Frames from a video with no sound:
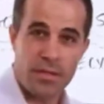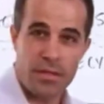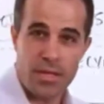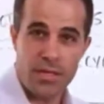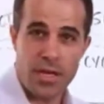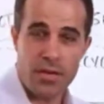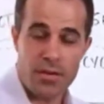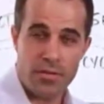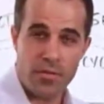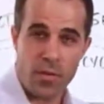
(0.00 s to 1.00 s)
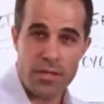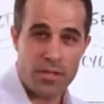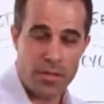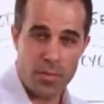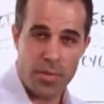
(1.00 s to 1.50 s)
these areas of
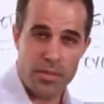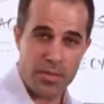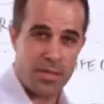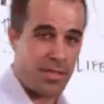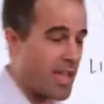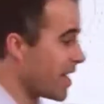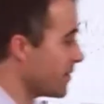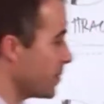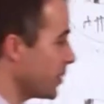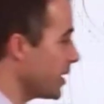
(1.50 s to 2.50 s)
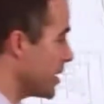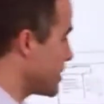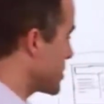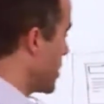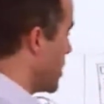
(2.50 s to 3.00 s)
waste in your business, and to have in
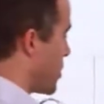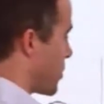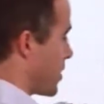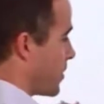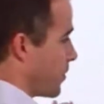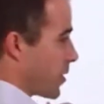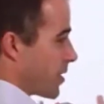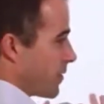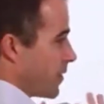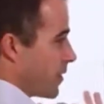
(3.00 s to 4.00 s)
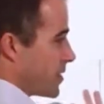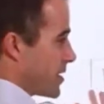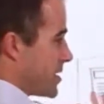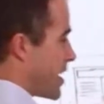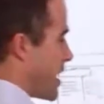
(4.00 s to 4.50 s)
place, we're going to fill this
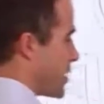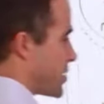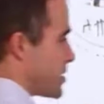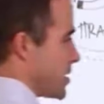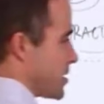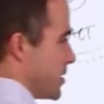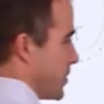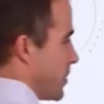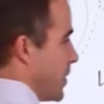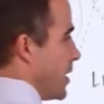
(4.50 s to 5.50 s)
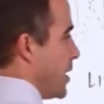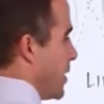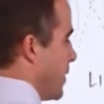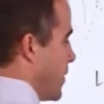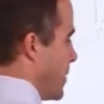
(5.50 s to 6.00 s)
entire system
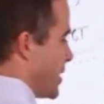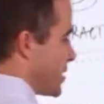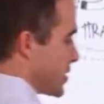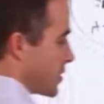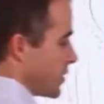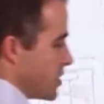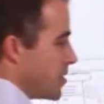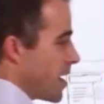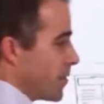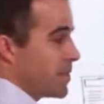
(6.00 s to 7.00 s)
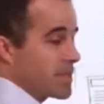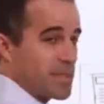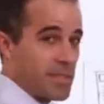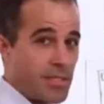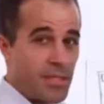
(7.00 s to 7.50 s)
that makes it so that you have a
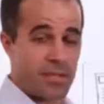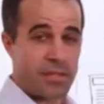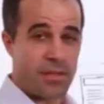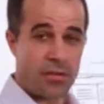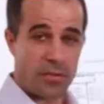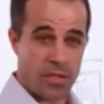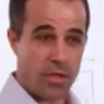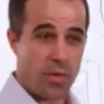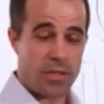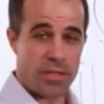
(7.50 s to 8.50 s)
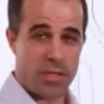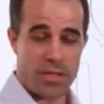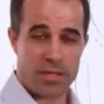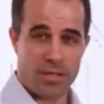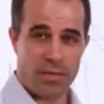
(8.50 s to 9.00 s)
business that is literally going to the
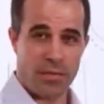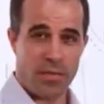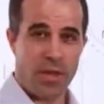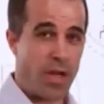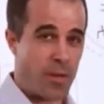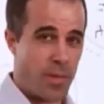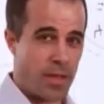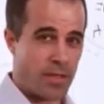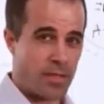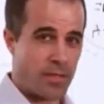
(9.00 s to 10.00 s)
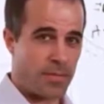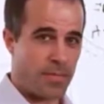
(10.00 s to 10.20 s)
next level automatically.